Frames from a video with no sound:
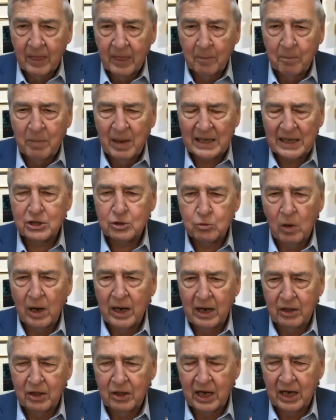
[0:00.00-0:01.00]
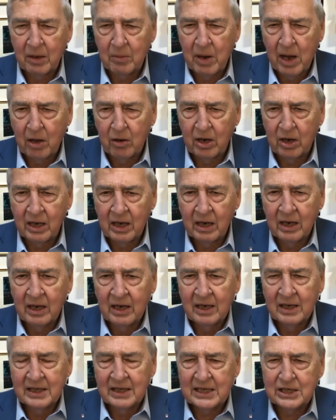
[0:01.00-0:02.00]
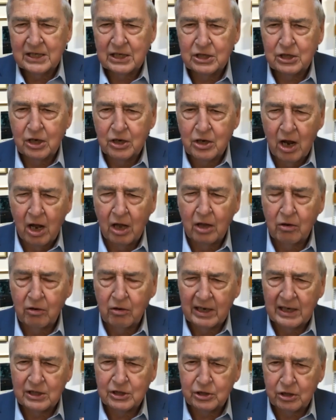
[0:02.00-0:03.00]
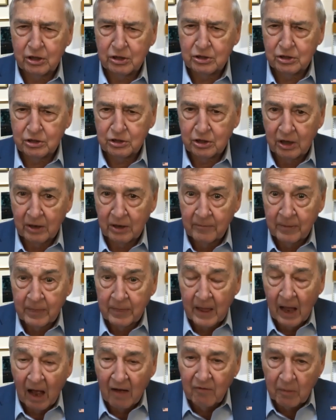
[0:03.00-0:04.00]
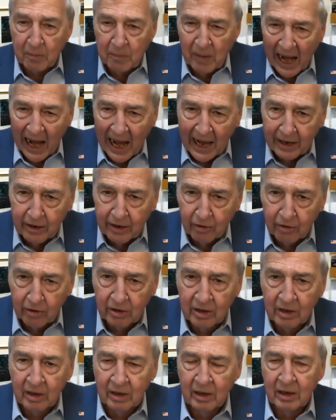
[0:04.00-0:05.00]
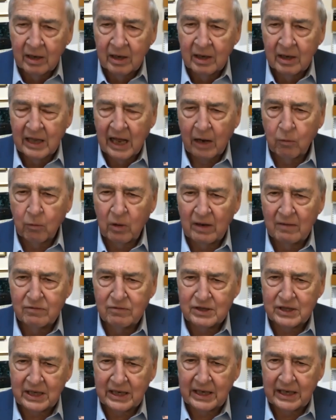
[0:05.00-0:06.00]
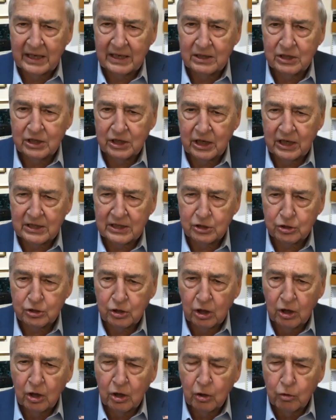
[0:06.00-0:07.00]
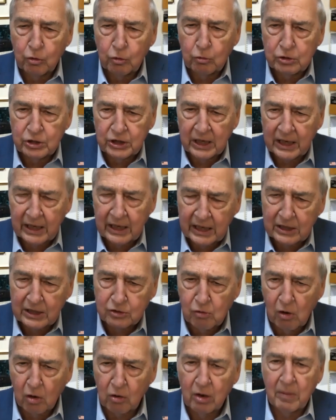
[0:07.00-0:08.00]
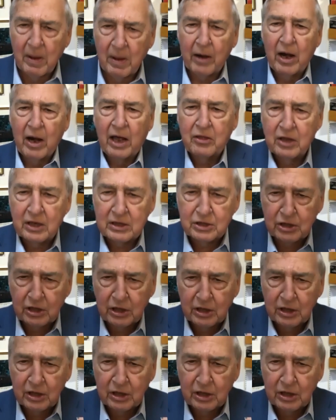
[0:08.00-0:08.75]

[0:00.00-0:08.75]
best way to think about it, this is another instance of a pattern that we've seen since Thucydides wrote about Athens